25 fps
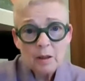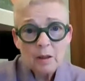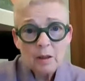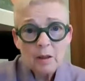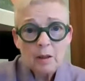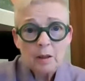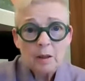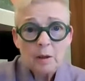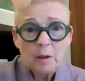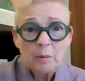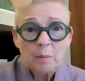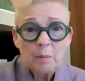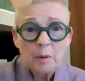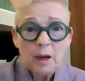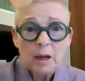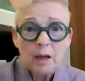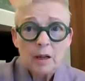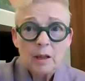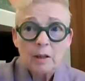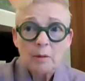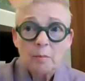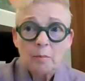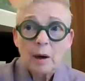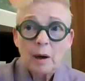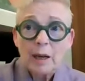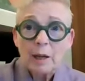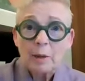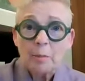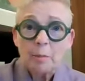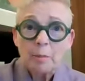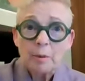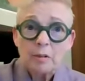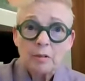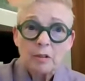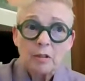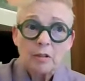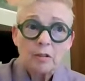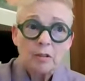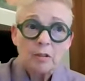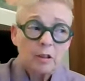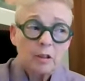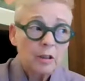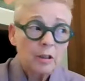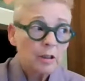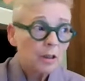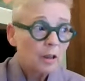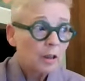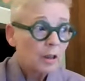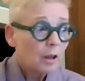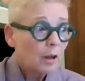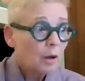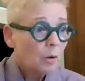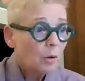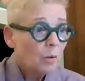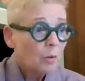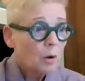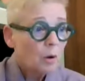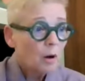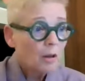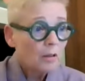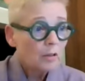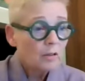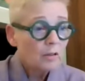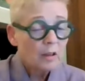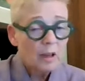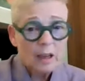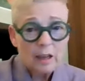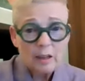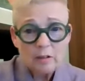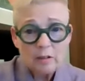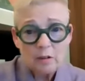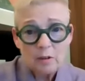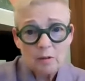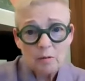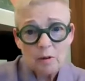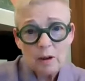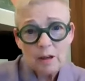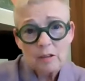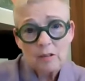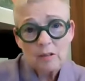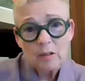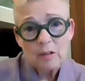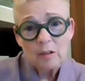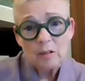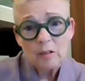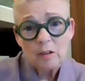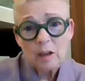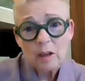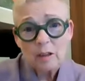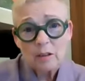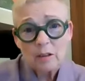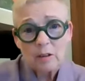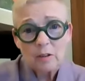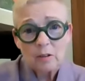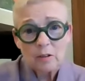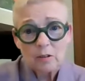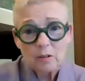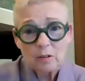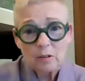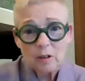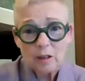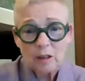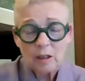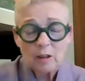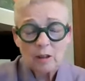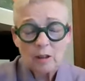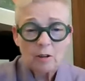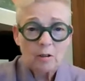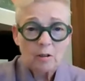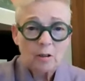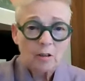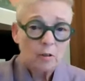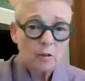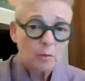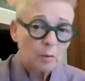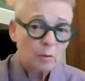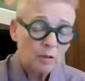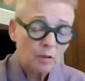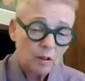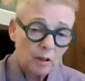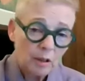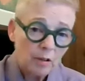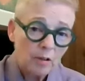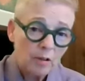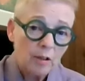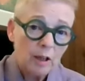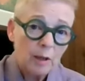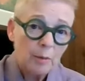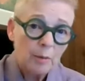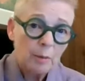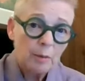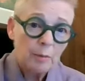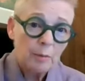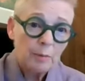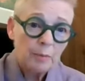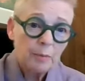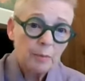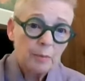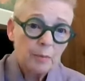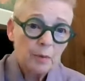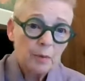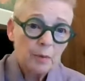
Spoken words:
And my position was as the racist uncle sitting at the Christmas dinner table.